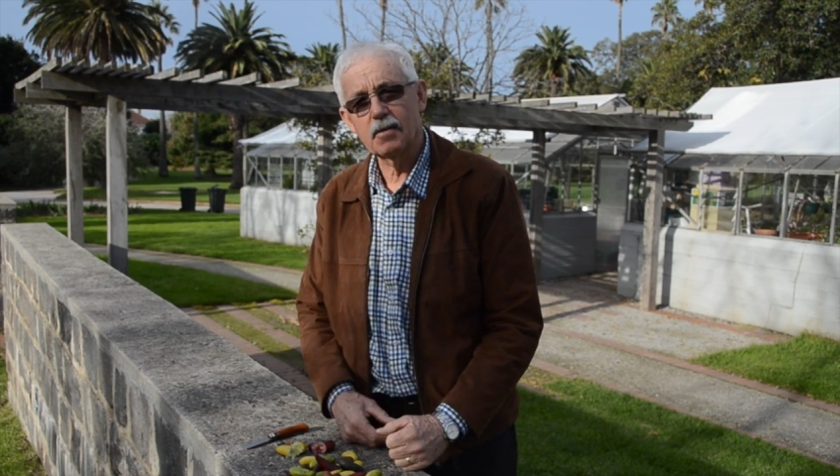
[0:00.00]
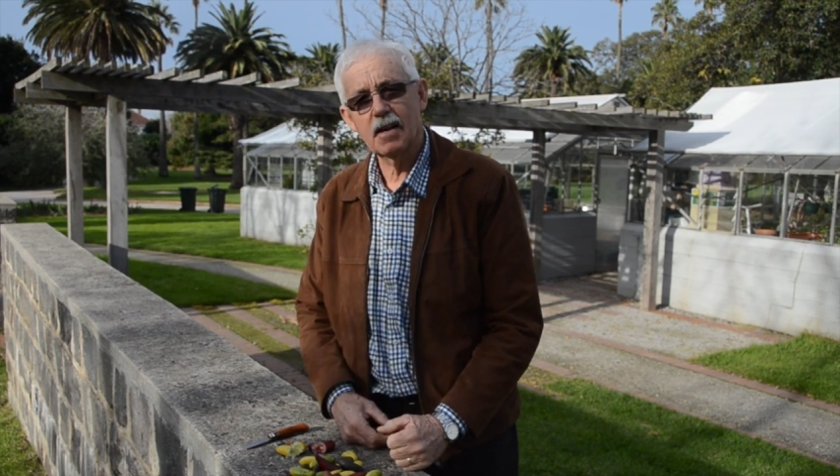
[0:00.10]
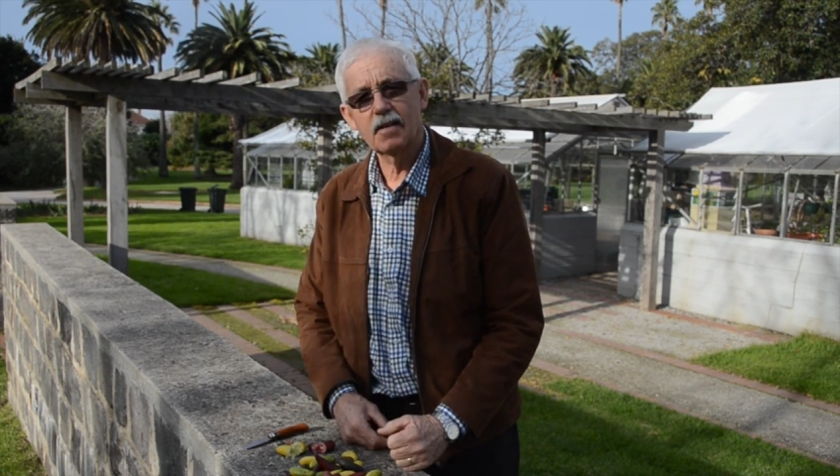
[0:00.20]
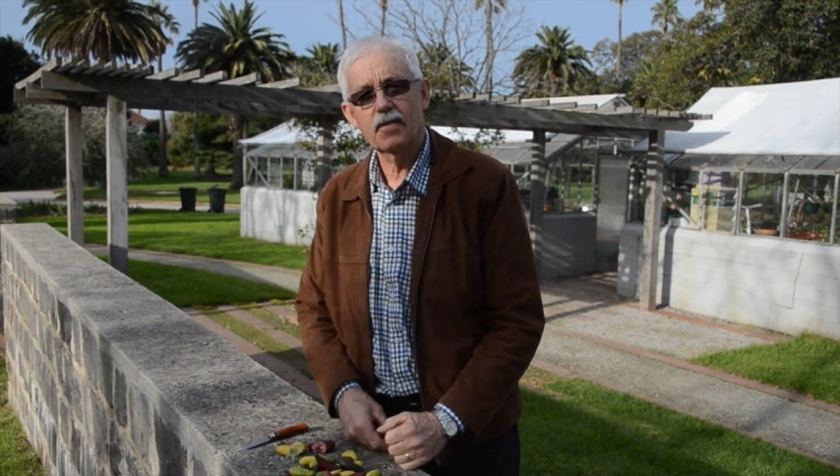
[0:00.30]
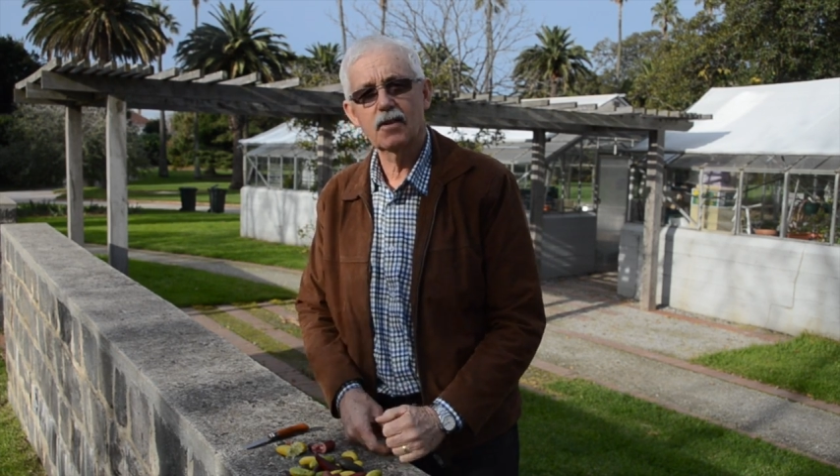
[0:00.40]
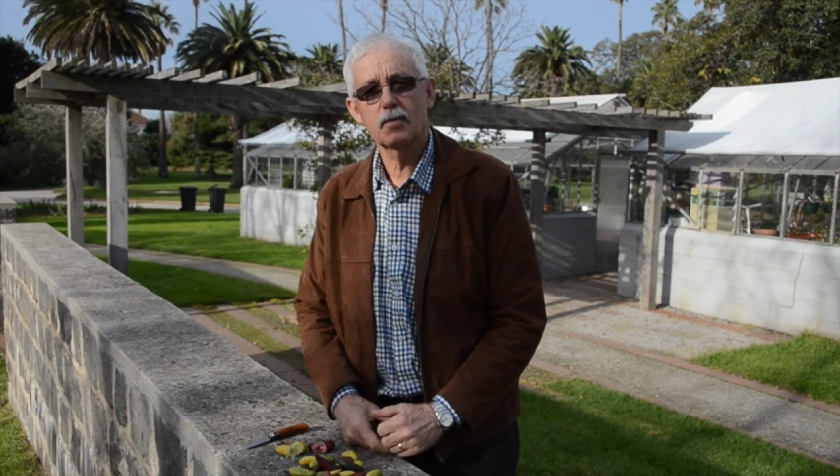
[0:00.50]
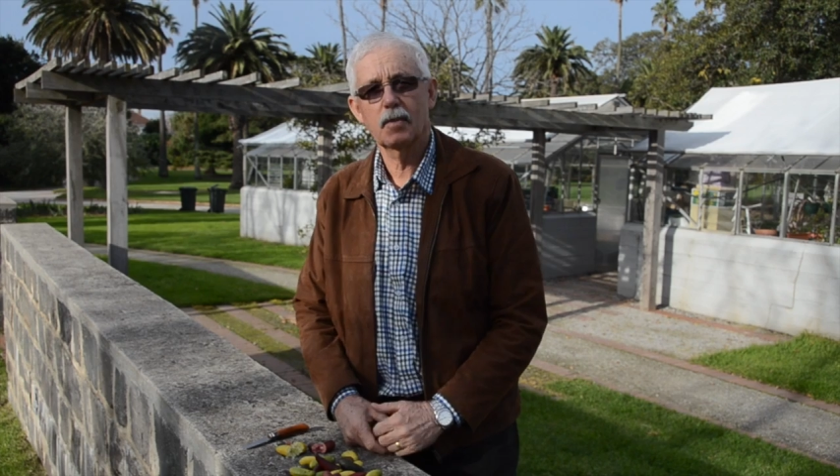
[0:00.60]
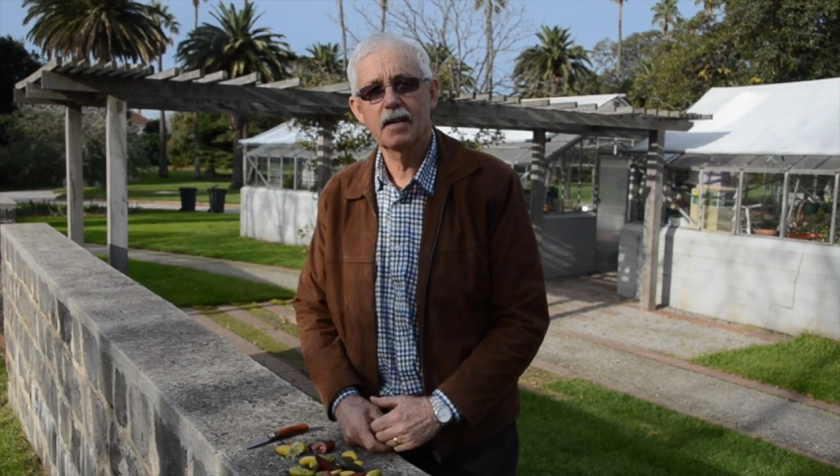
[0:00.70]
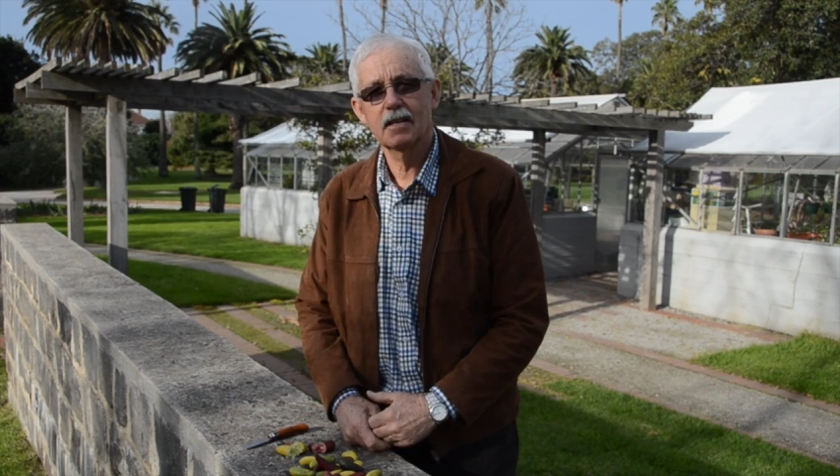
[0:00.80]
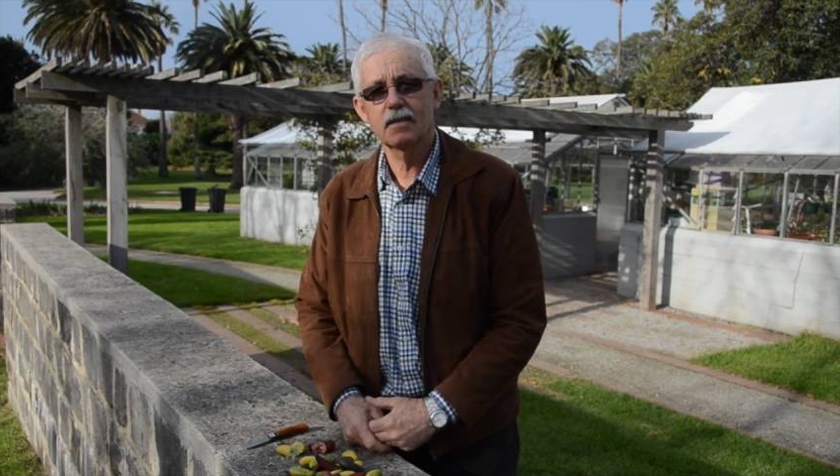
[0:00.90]
rainforest
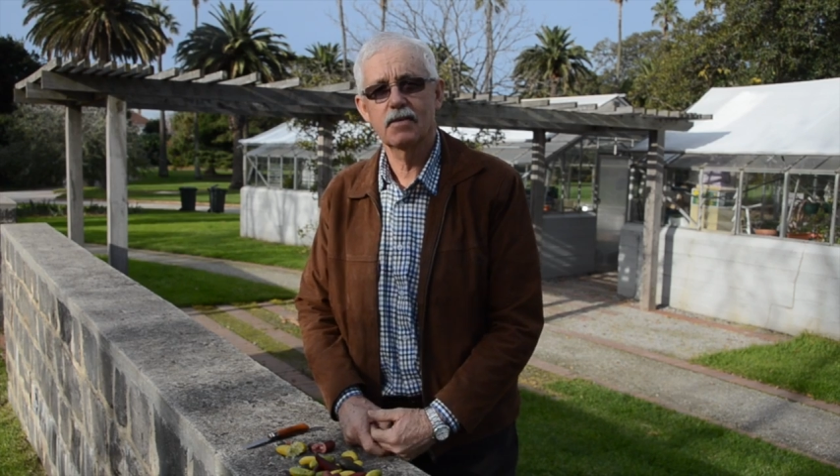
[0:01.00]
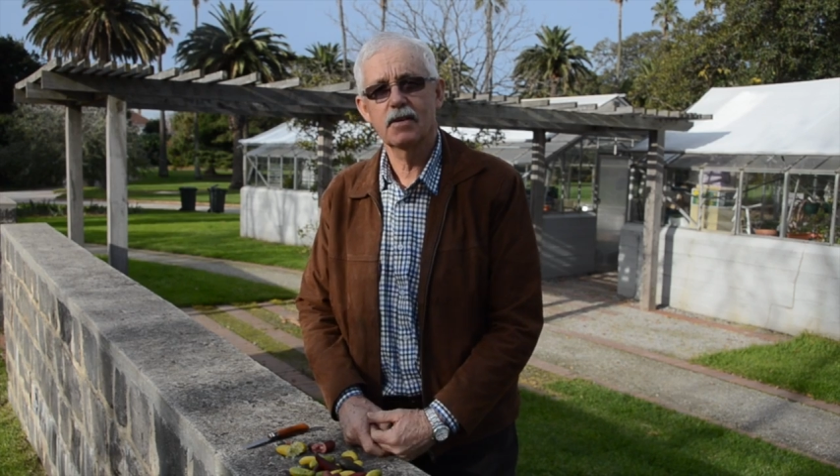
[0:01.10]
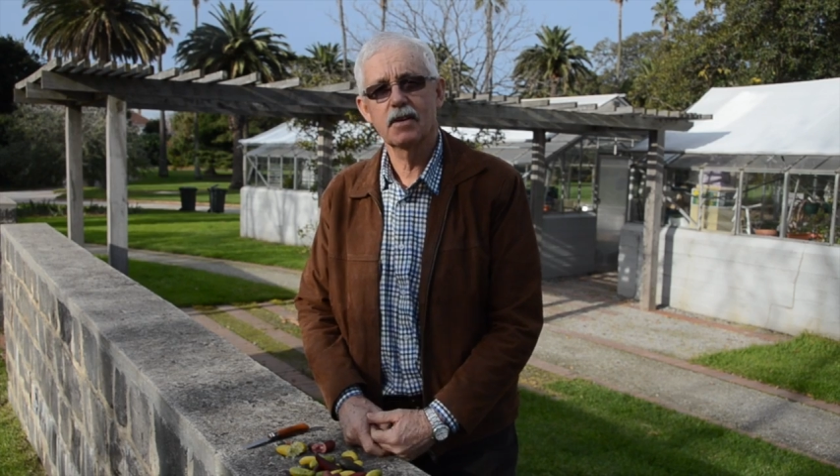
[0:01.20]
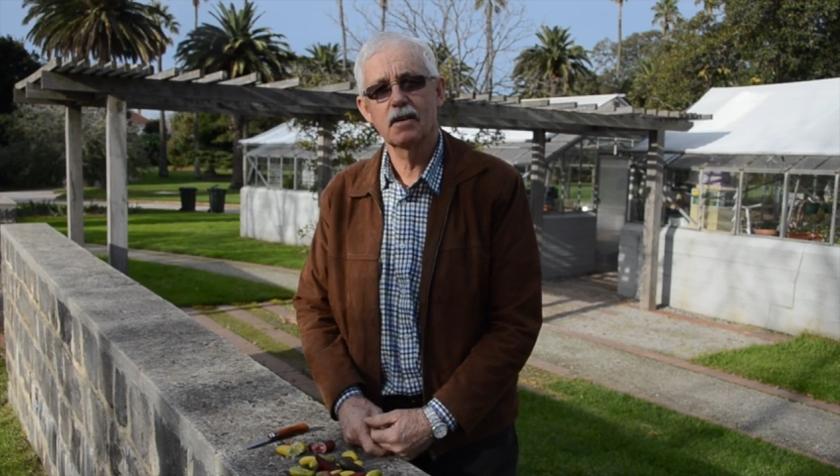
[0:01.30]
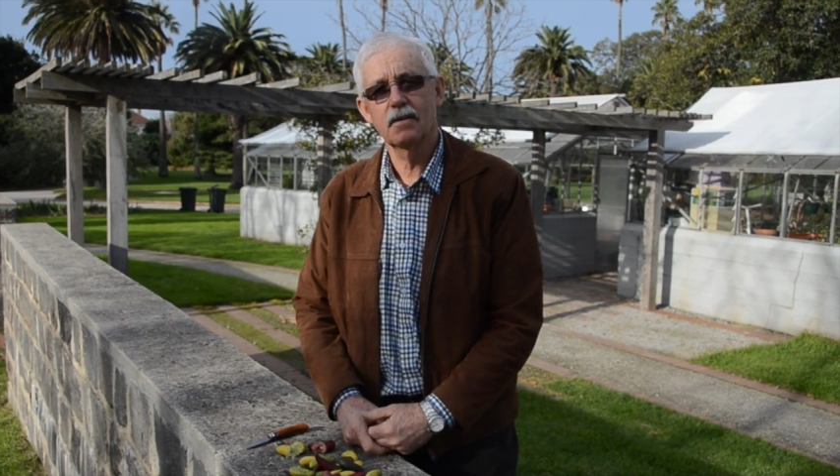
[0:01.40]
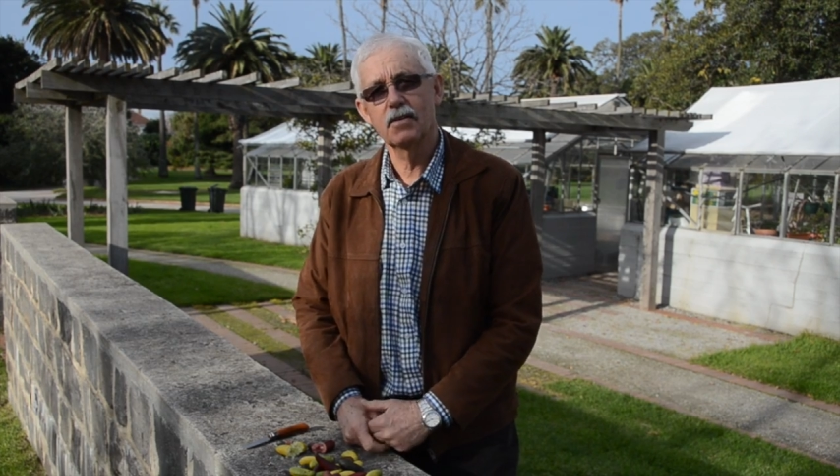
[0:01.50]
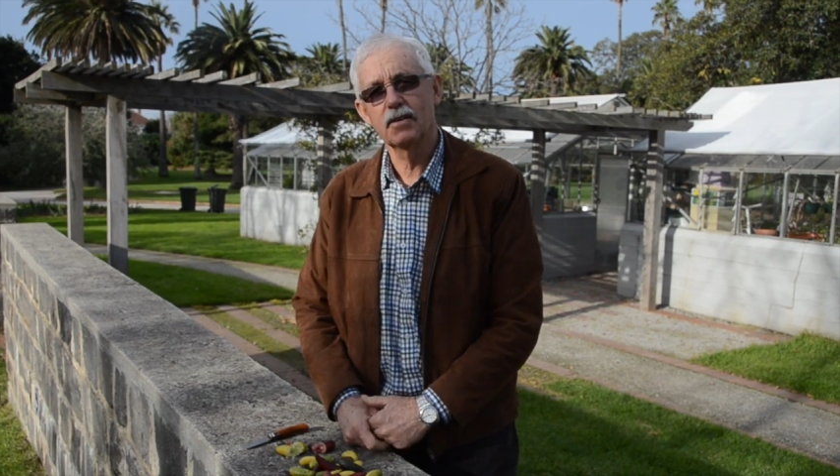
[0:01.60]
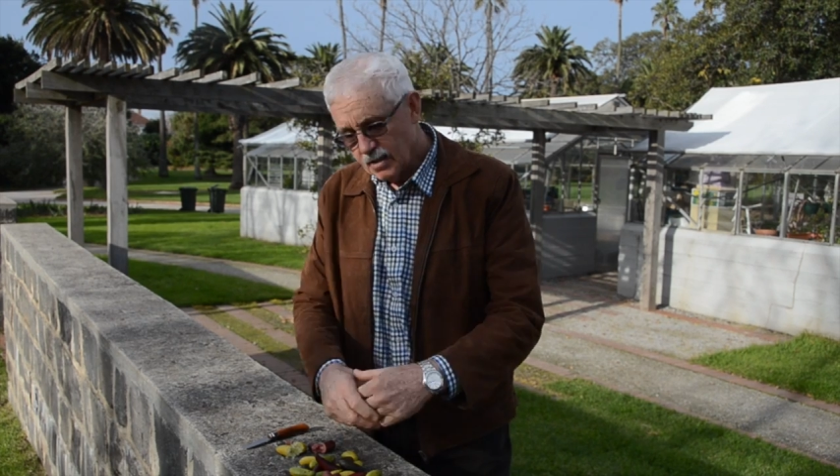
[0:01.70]
plant, it's very diverse.